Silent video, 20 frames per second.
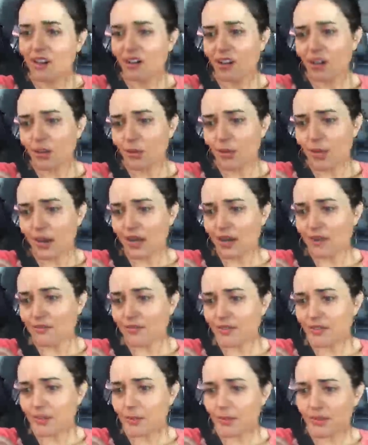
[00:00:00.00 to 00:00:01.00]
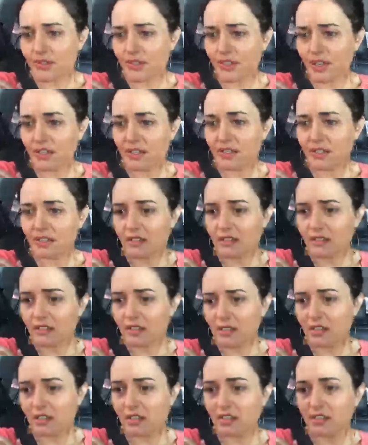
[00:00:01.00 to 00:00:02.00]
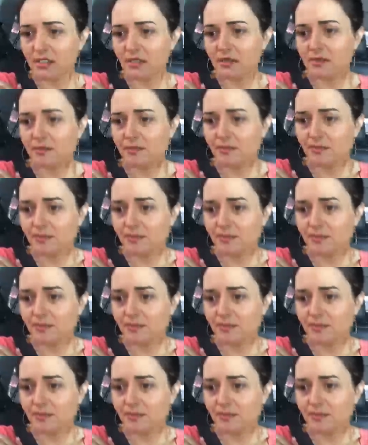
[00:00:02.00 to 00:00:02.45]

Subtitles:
Oh wow, 50%. Jeez.